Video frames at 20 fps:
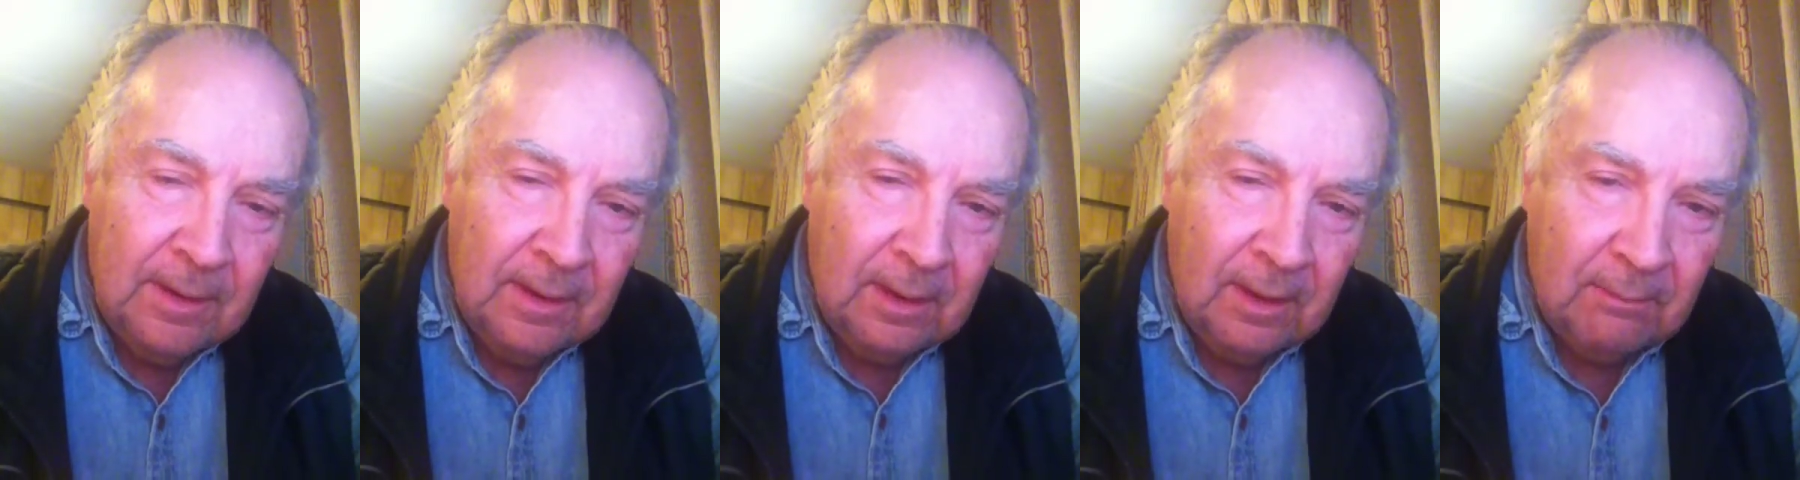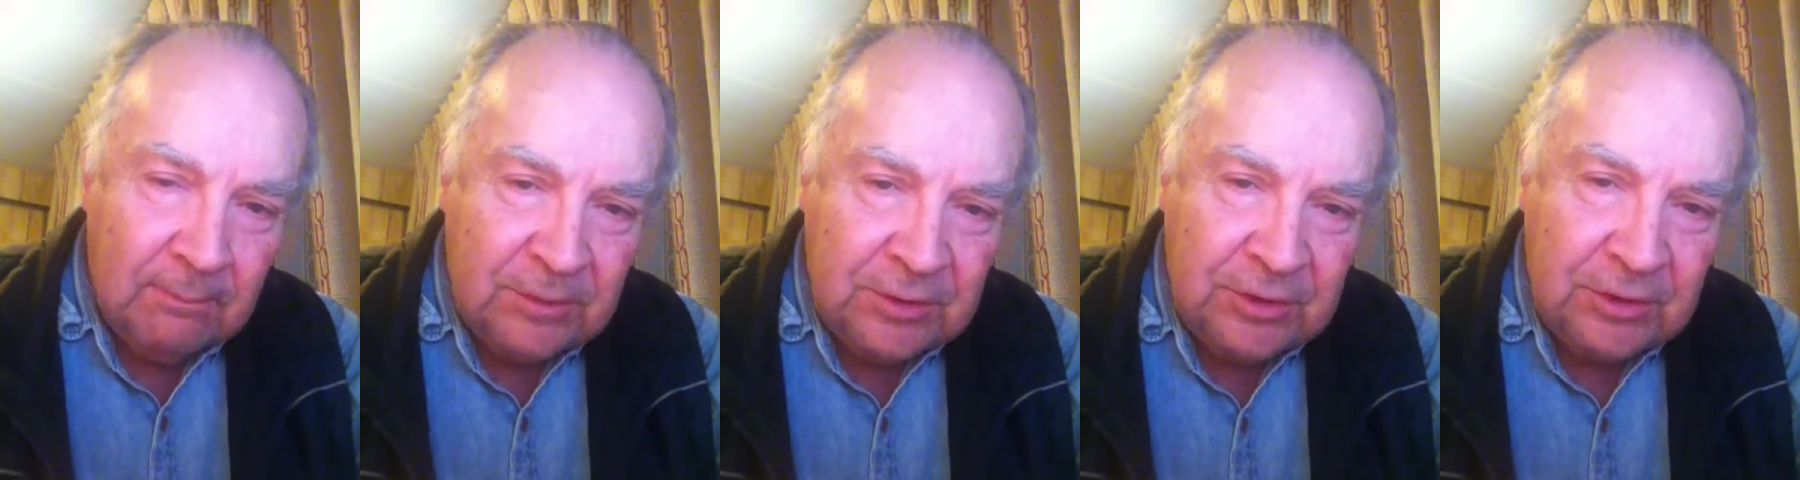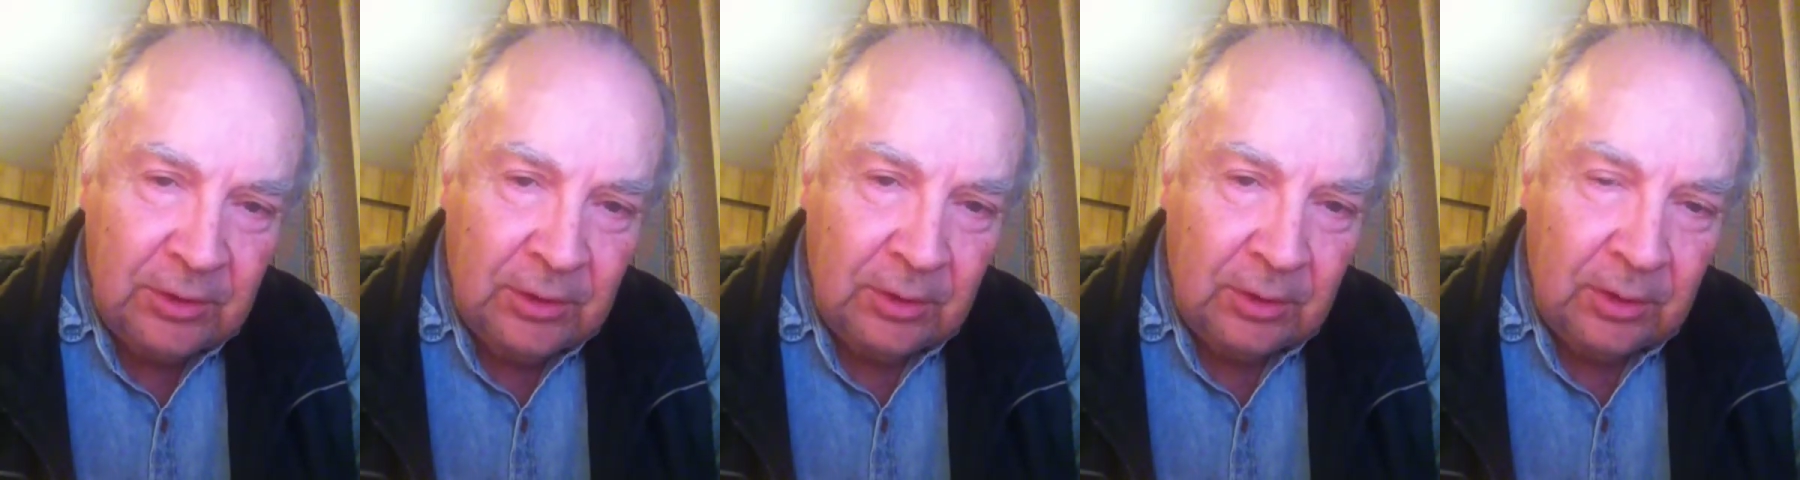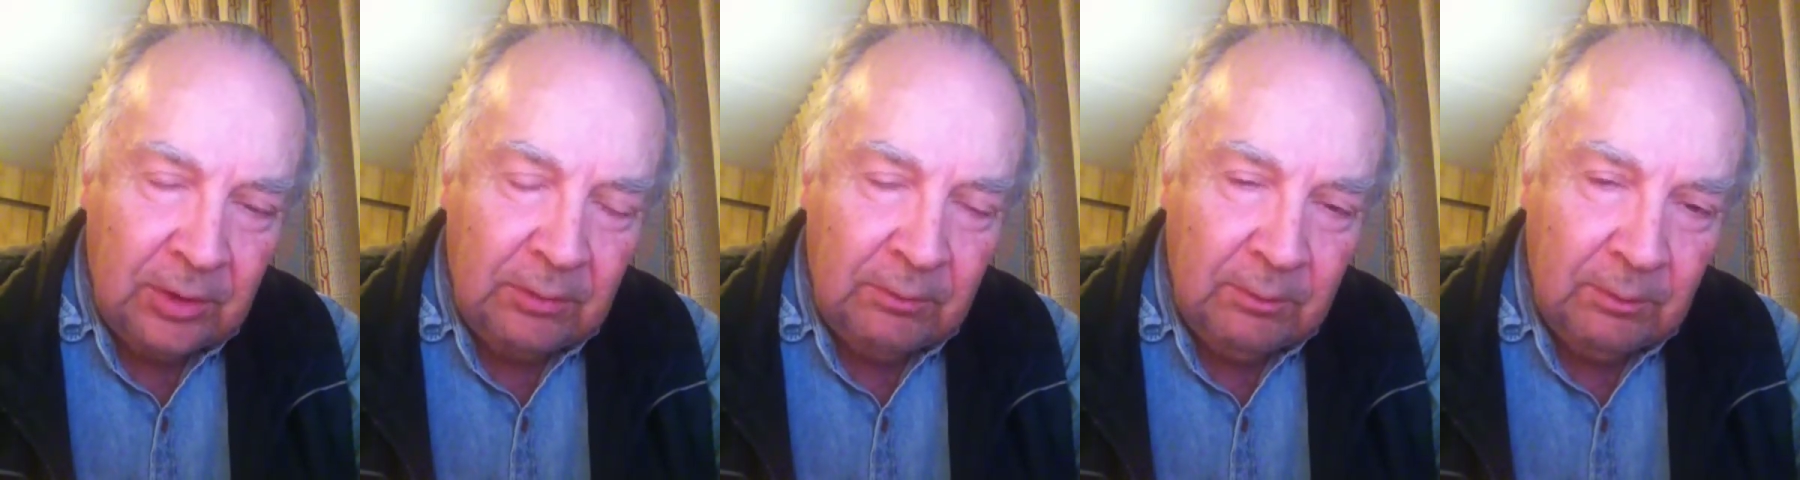I'm
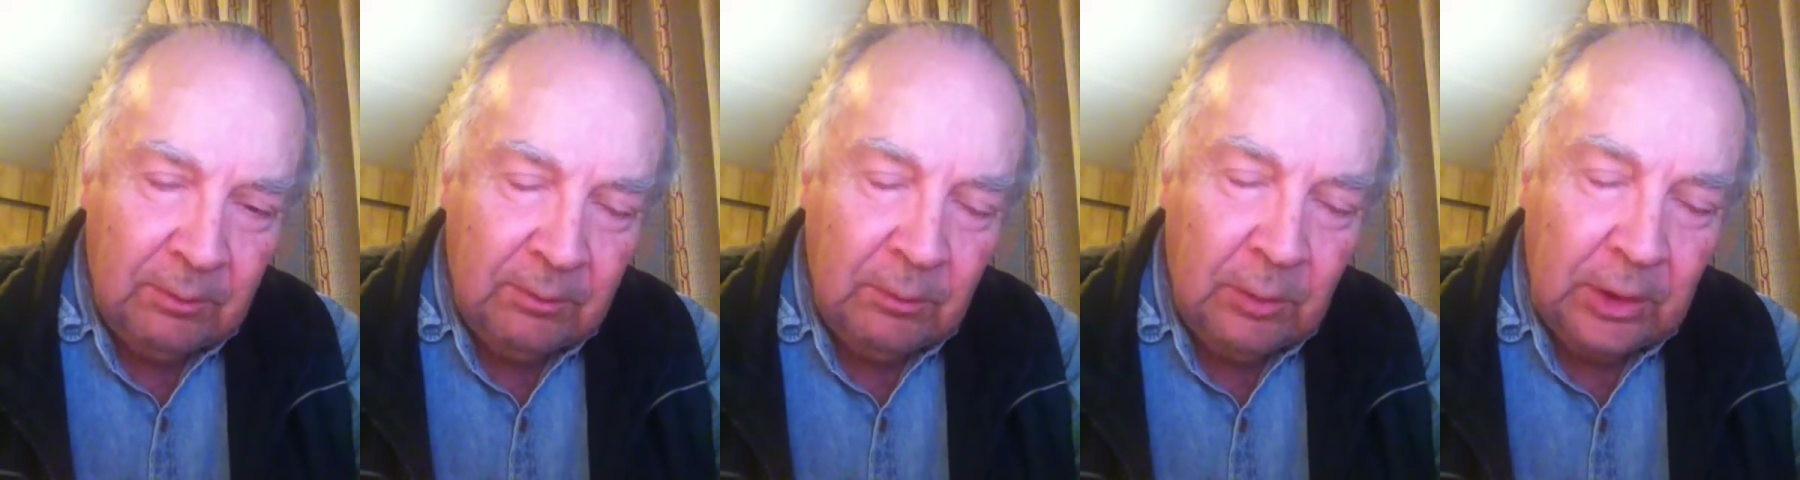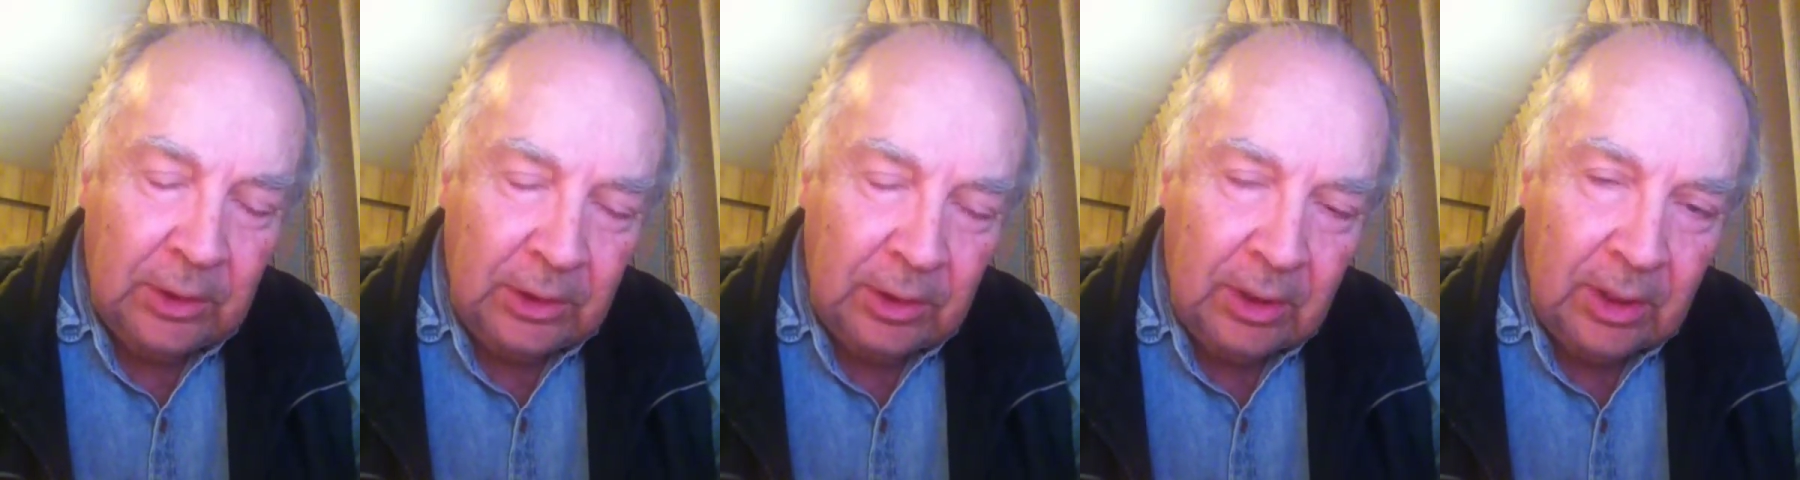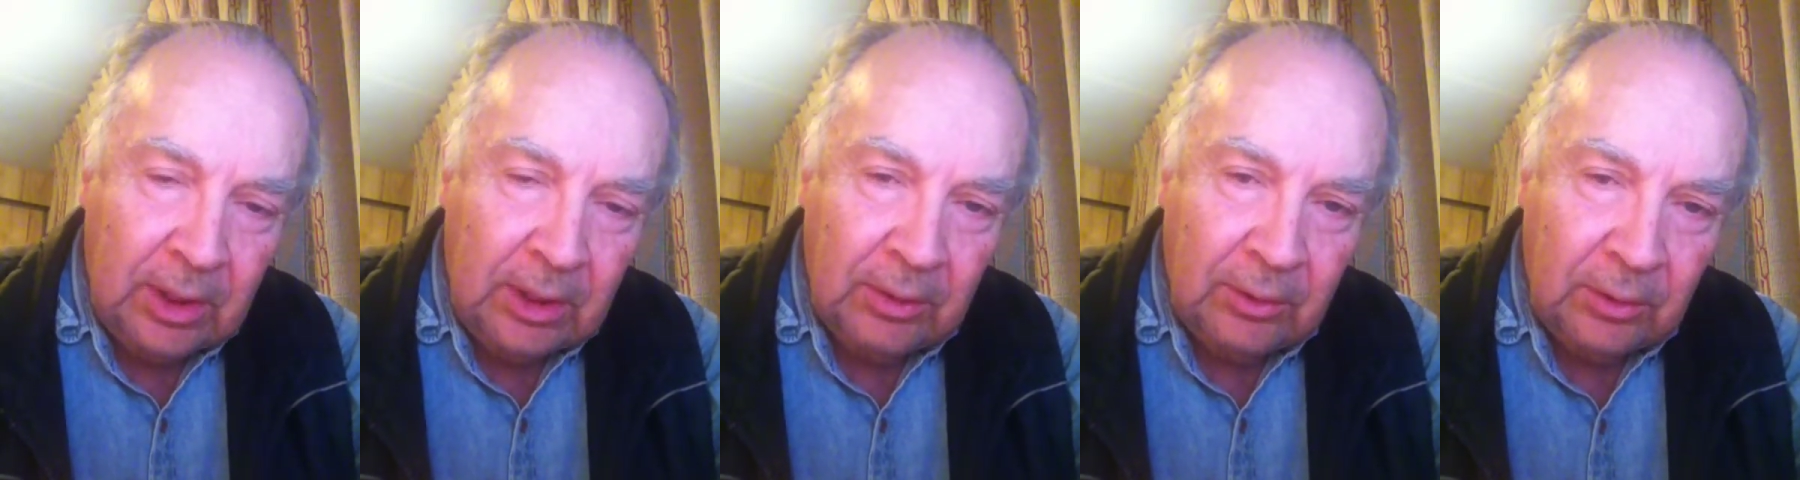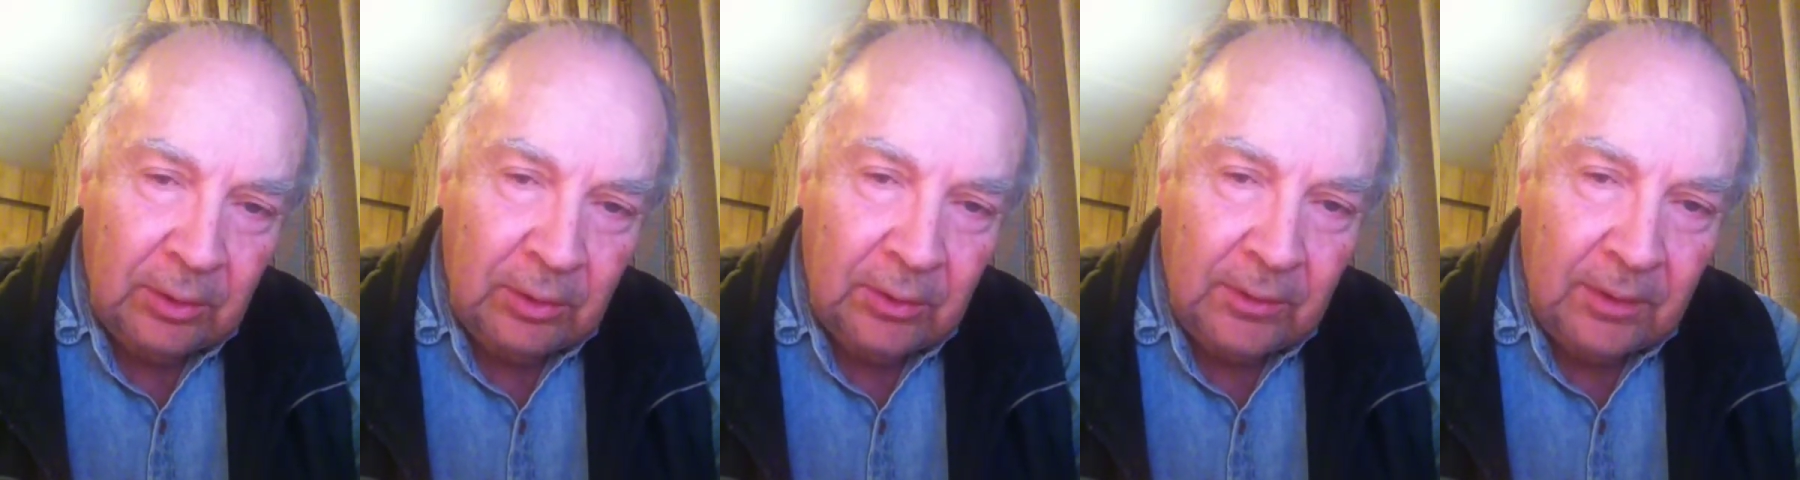sure when God
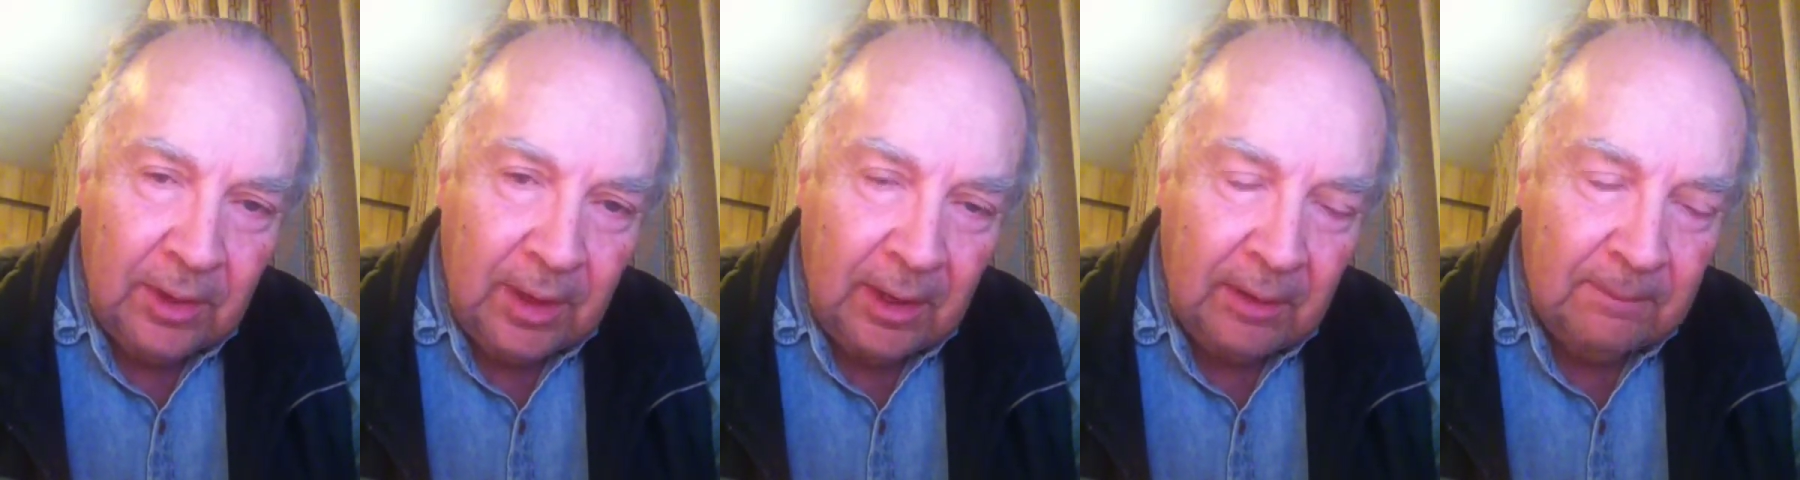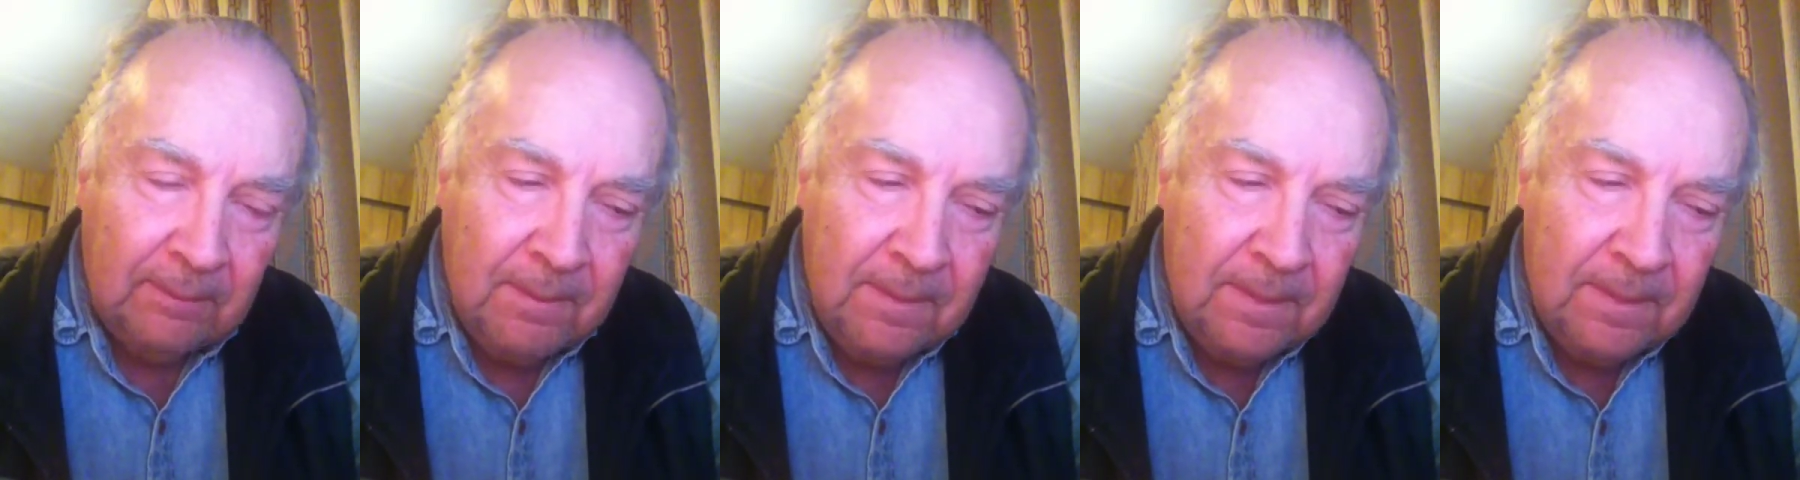heard that,